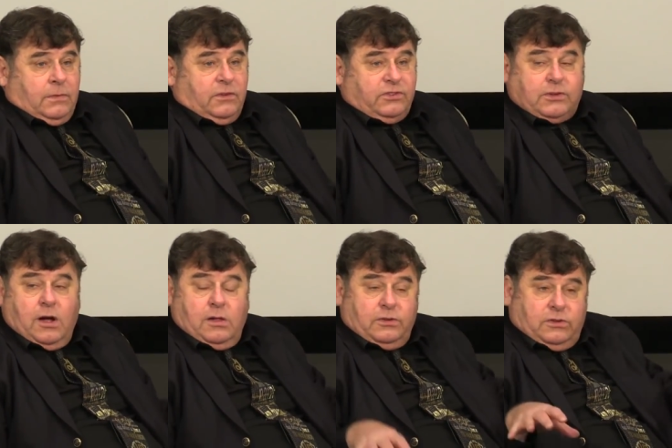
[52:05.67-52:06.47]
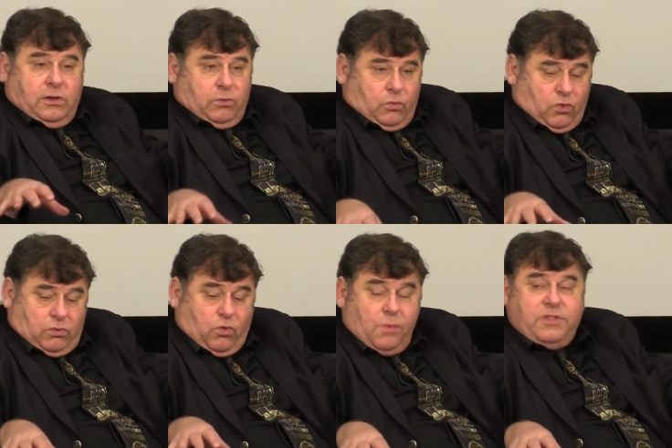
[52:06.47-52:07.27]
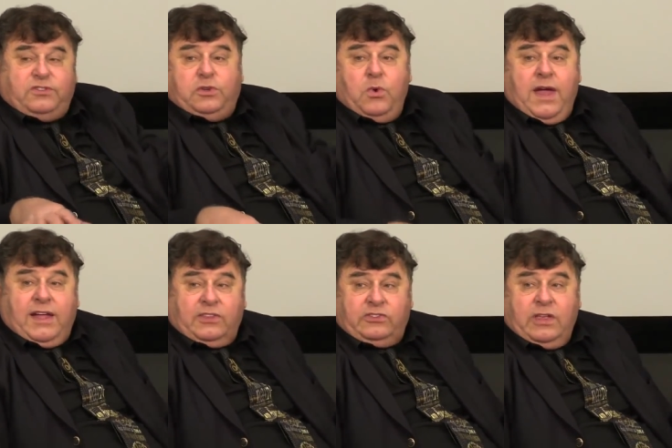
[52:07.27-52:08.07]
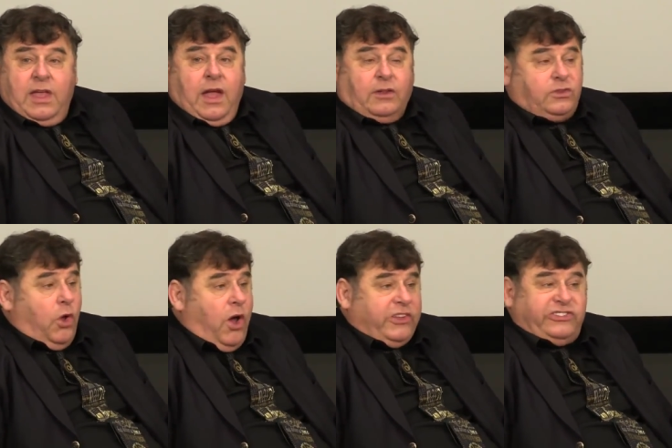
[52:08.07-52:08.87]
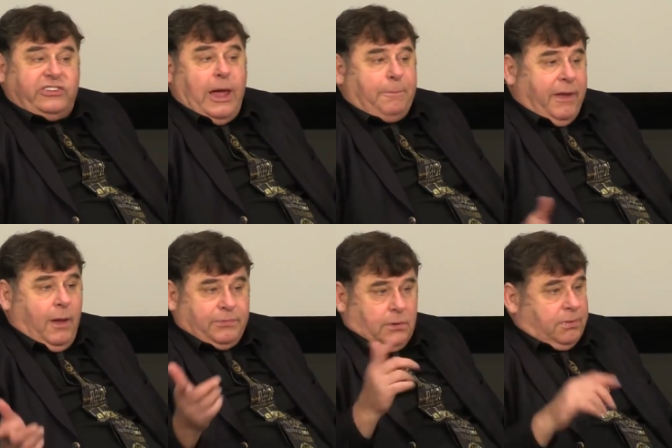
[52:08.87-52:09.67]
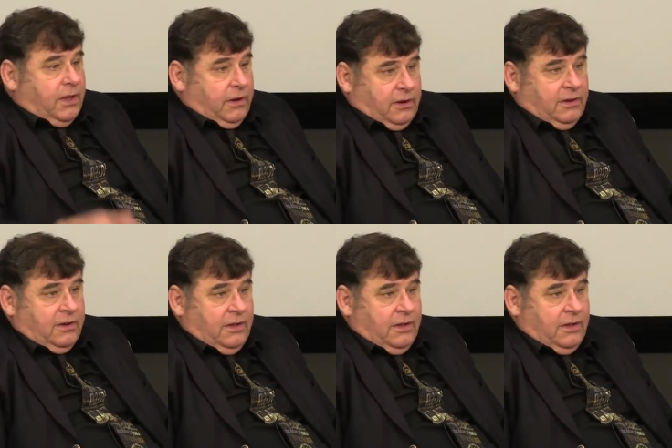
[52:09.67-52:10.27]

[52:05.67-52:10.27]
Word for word: The skull, woman's two hands, and dogs lapping up the blood.